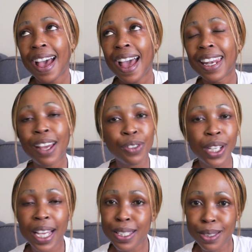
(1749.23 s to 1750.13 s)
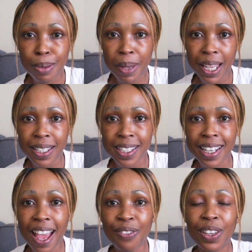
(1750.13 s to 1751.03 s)
I love you guys so much.
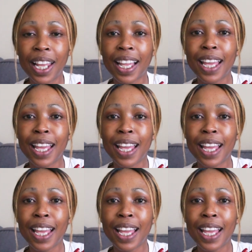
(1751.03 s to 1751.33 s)
I feel like